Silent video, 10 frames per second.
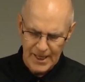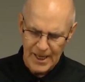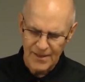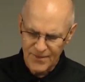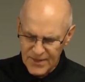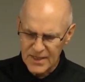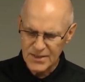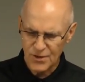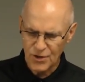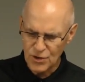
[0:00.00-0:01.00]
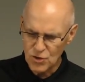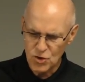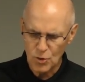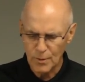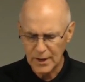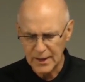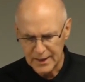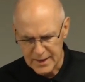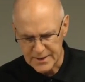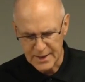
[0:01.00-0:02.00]
And these are usually
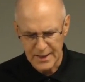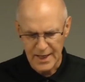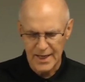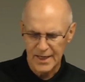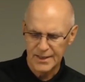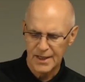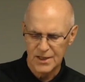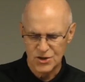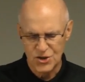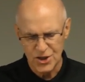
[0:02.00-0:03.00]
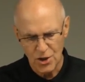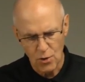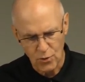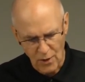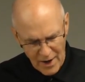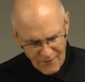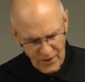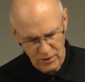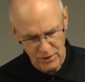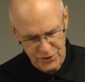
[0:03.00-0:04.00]
listed in
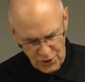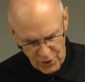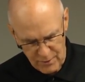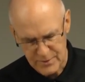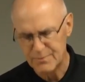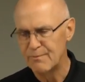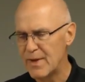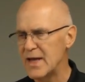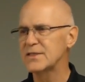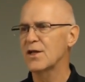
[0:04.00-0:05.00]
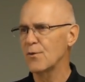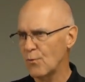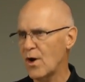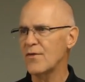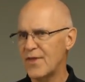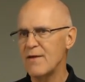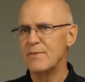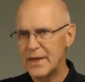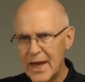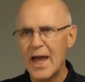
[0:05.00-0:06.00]
geographical terms based on where they
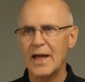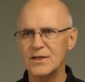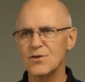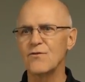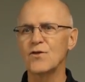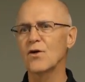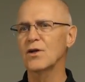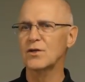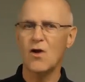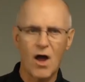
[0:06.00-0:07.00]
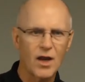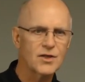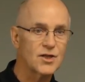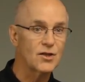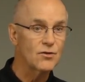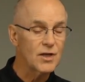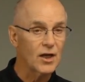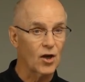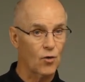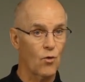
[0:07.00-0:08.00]
began. So if you go to college and you
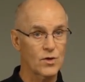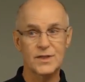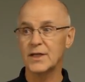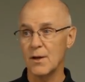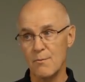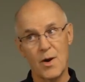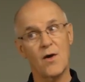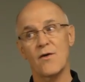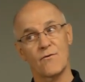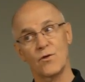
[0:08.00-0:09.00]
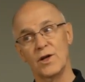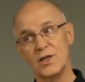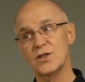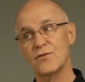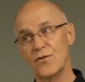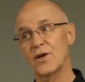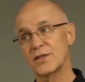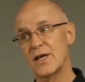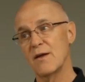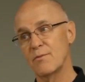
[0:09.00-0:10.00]
take a course in comparative religion, for
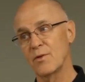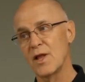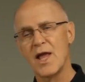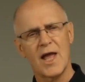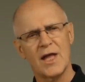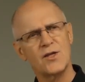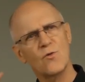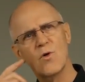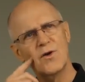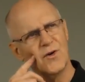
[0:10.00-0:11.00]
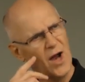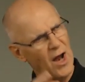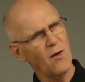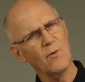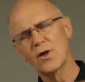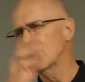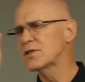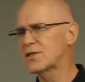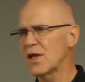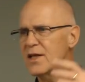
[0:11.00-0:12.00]
example, and you wonder, how are we going to
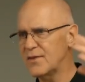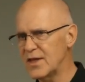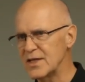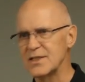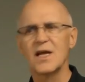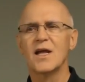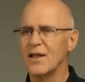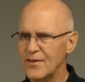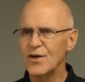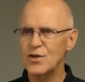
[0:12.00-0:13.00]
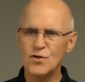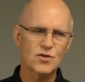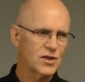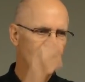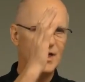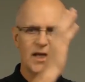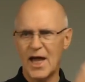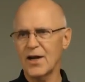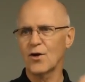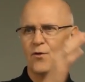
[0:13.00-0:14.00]
study these? They're usually
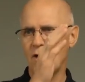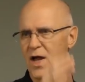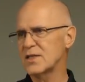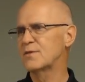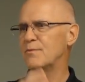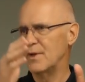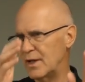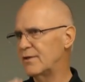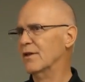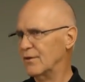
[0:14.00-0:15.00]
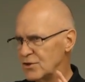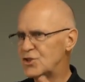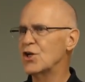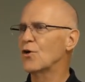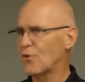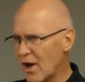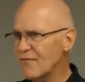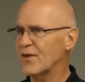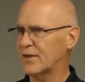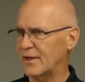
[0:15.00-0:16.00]
categorized
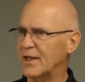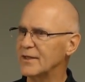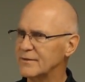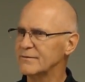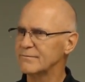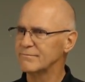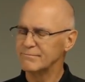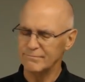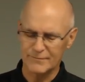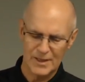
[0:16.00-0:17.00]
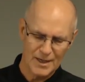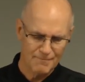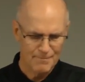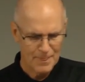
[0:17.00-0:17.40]
geographically, okay?